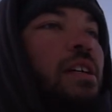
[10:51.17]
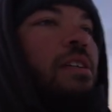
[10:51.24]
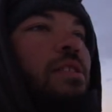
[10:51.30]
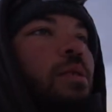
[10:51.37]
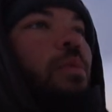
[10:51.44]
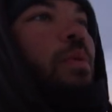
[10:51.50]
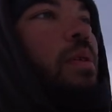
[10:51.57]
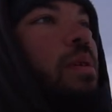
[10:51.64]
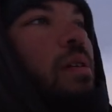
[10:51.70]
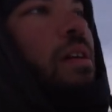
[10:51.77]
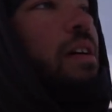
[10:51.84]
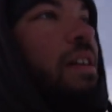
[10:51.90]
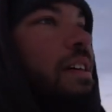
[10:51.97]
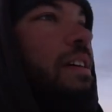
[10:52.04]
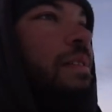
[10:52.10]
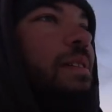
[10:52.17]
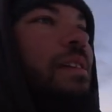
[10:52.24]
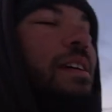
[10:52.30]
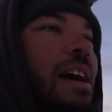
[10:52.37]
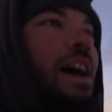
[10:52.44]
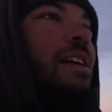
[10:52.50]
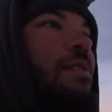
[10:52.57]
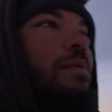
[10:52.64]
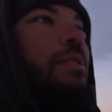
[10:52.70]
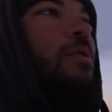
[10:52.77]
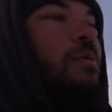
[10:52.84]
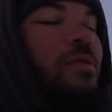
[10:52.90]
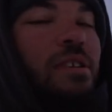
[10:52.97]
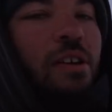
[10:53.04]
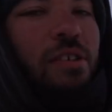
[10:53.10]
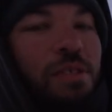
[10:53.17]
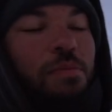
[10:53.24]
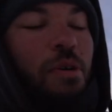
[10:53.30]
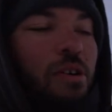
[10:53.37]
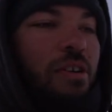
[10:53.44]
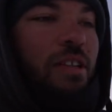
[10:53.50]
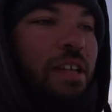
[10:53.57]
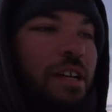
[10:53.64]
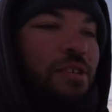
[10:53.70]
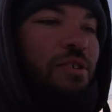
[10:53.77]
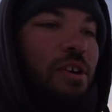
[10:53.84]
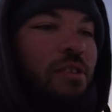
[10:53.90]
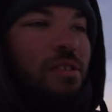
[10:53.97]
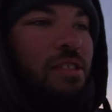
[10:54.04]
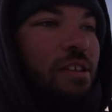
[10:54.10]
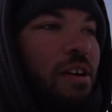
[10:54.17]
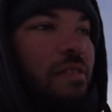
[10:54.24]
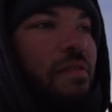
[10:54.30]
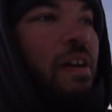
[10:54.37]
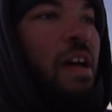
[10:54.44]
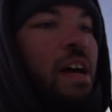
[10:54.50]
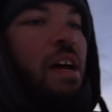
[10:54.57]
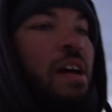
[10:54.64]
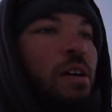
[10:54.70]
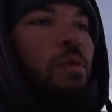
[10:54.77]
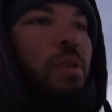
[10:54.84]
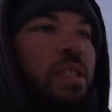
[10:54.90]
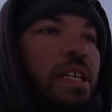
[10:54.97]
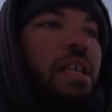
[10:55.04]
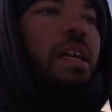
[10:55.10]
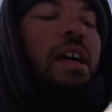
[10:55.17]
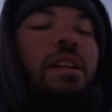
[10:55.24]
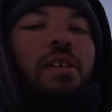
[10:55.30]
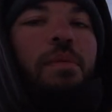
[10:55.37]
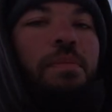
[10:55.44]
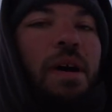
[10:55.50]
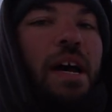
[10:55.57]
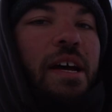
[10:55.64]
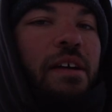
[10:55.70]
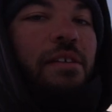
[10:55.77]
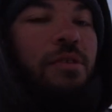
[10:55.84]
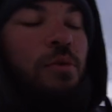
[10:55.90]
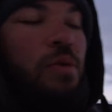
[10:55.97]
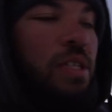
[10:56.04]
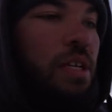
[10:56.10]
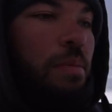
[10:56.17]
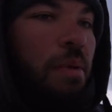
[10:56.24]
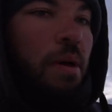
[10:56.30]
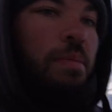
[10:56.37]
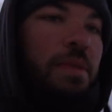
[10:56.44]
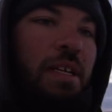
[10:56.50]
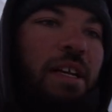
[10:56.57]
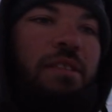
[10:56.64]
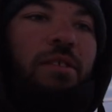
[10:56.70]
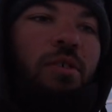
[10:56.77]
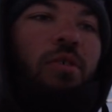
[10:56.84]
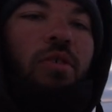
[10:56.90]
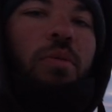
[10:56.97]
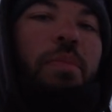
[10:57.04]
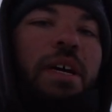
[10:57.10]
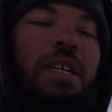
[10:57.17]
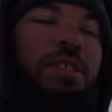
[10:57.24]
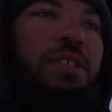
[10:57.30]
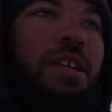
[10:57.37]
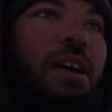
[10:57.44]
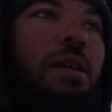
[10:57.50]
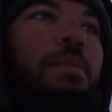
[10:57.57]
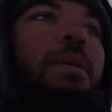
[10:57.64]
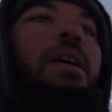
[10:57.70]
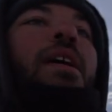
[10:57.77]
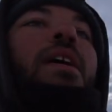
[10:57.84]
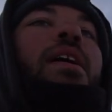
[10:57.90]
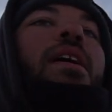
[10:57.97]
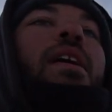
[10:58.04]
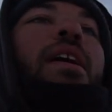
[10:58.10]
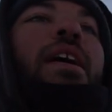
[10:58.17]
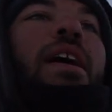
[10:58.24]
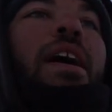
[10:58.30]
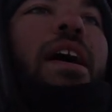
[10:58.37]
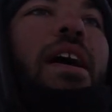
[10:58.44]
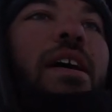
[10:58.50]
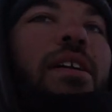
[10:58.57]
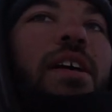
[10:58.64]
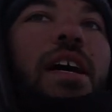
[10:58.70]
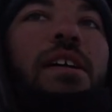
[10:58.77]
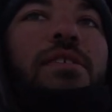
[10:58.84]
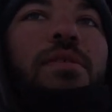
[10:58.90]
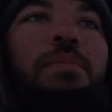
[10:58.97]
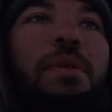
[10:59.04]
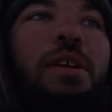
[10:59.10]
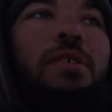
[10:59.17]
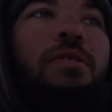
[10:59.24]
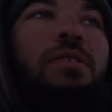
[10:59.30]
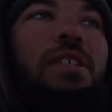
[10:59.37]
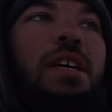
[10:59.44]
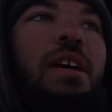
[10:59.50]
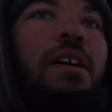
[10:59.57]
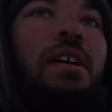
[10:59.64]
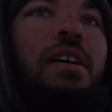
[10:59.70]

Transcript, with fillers: So we're kind of using our smaller lake trout stuff. We did end up buying 2 tip-ups at the local bait shop and got some minnows.